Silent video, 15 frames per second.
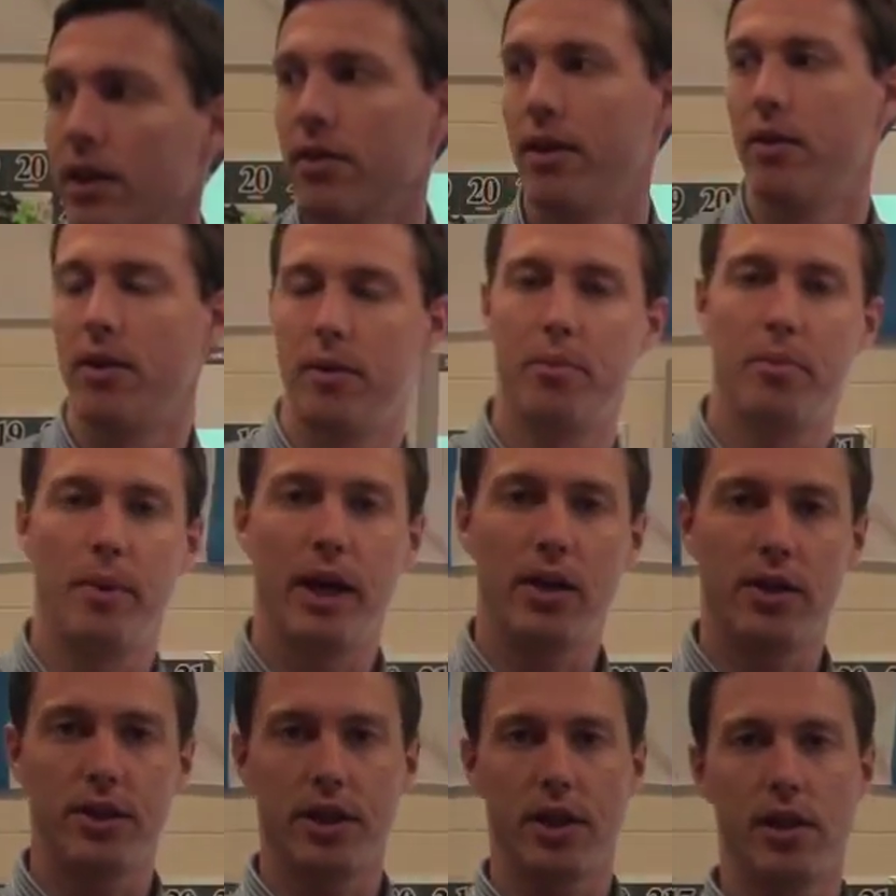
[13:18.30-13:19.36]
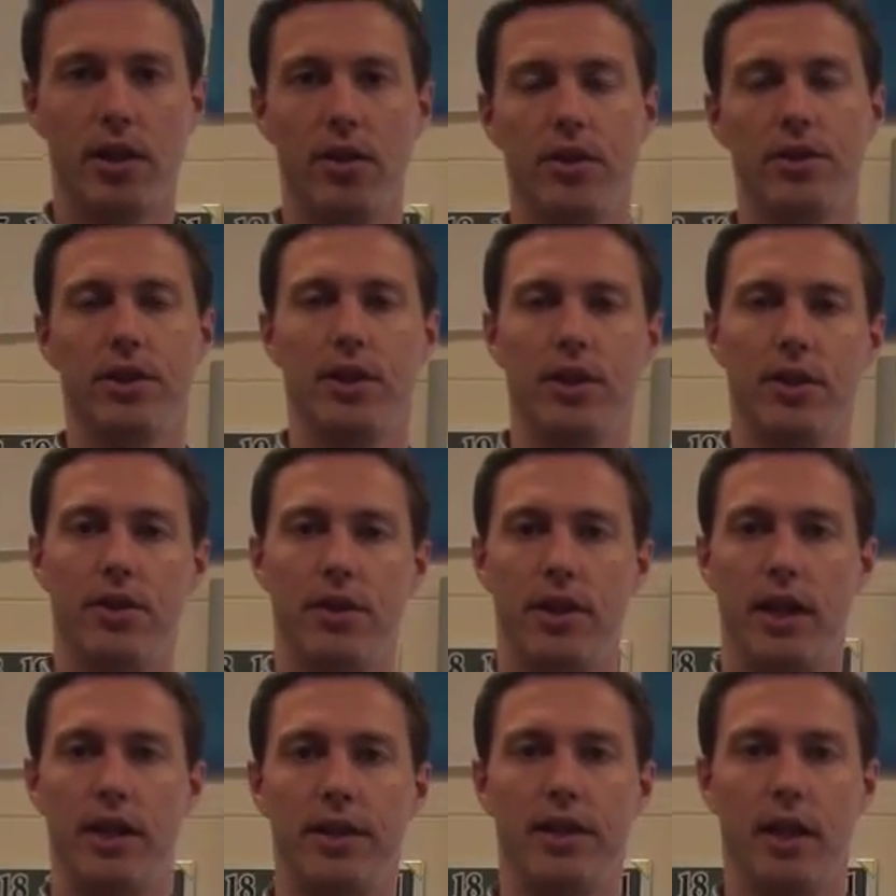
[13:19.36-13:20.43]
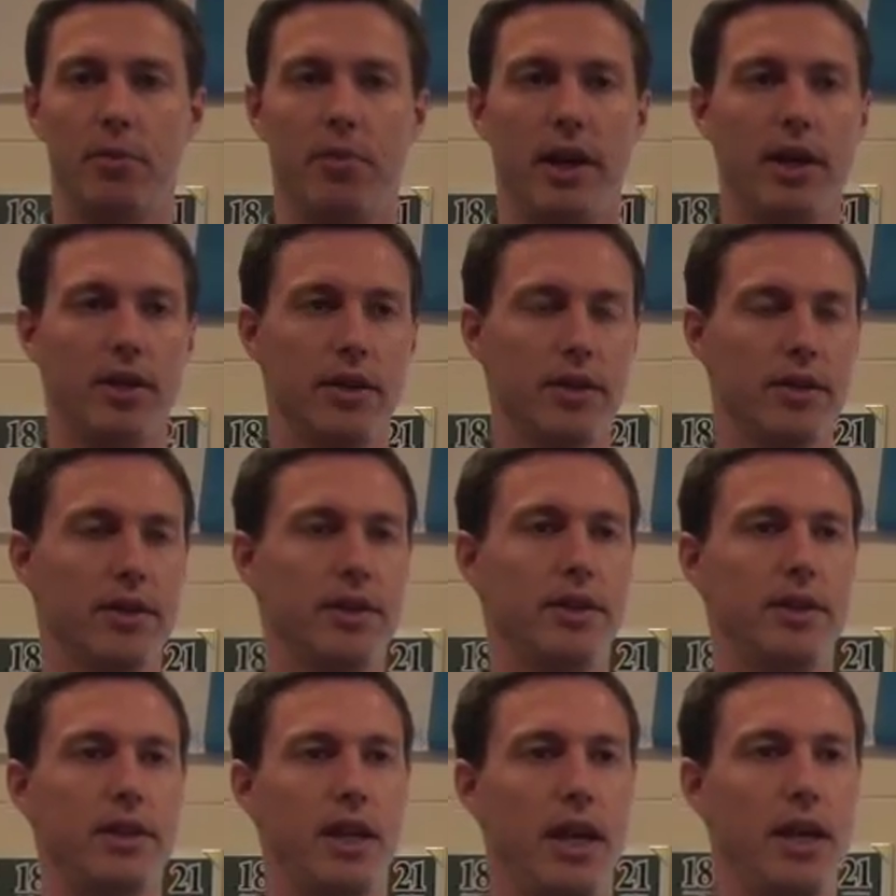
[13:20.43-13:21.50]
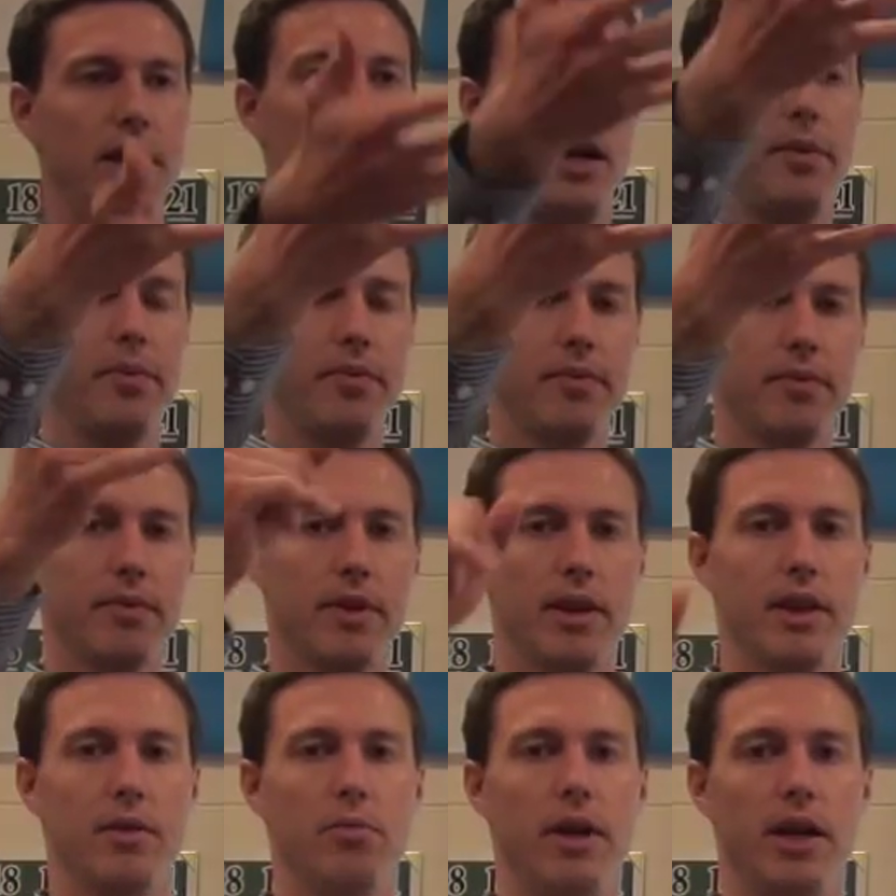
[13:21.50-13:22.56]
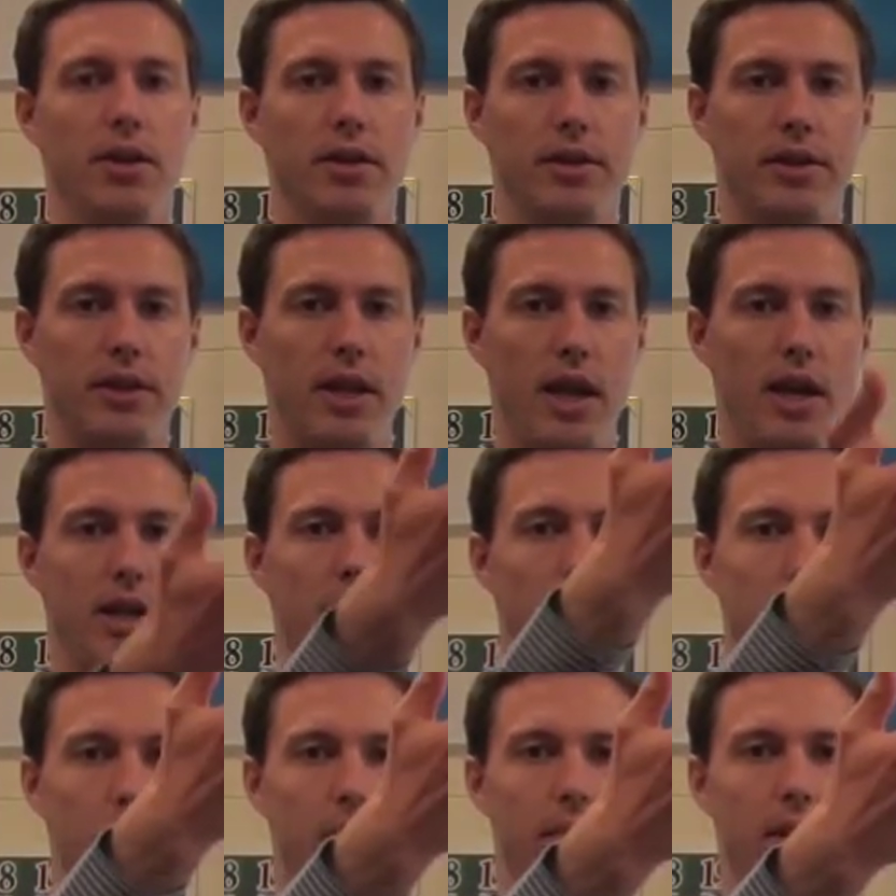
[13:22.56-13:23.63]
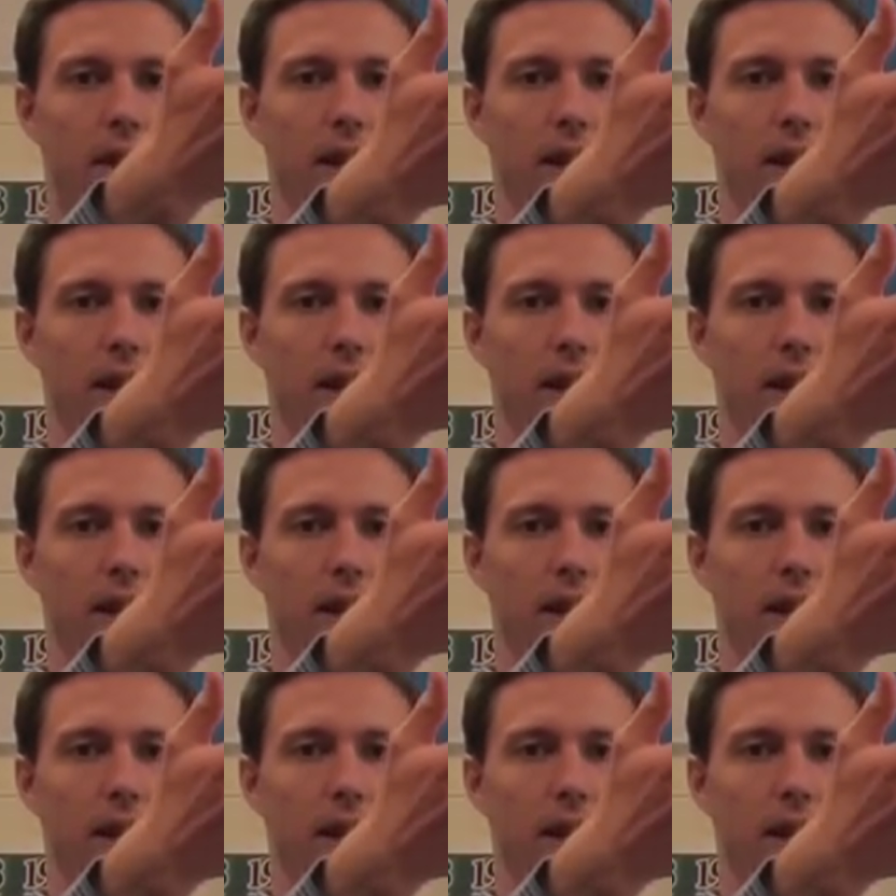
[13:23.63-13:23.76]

I want Michael to close the door. I say, Michael, stand up. Michael, stand up